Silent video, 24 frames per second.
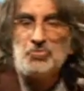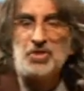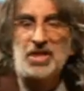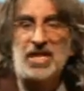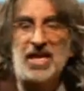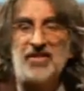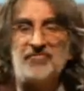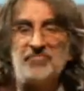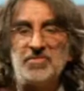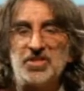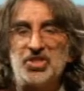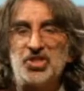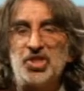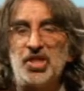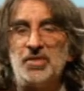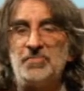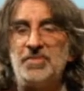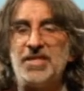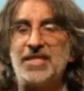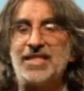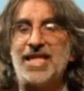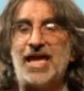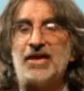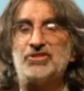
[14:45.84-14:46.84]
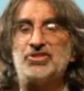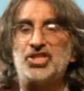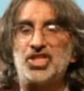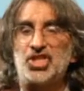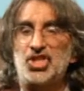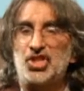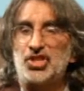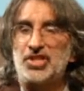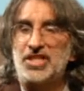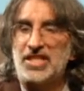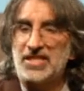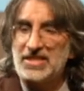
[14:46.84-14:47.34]
the government should be allowed to,
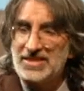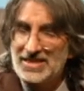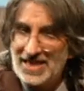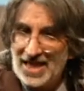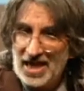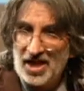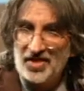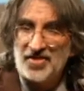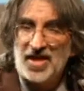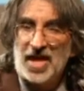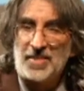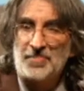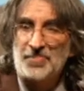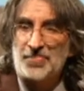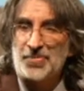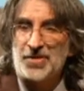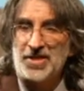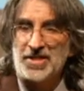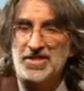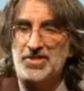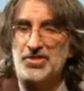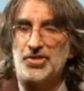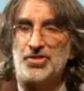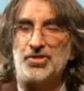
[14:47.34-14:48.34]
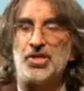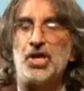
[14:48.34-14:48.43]
to tell that printer,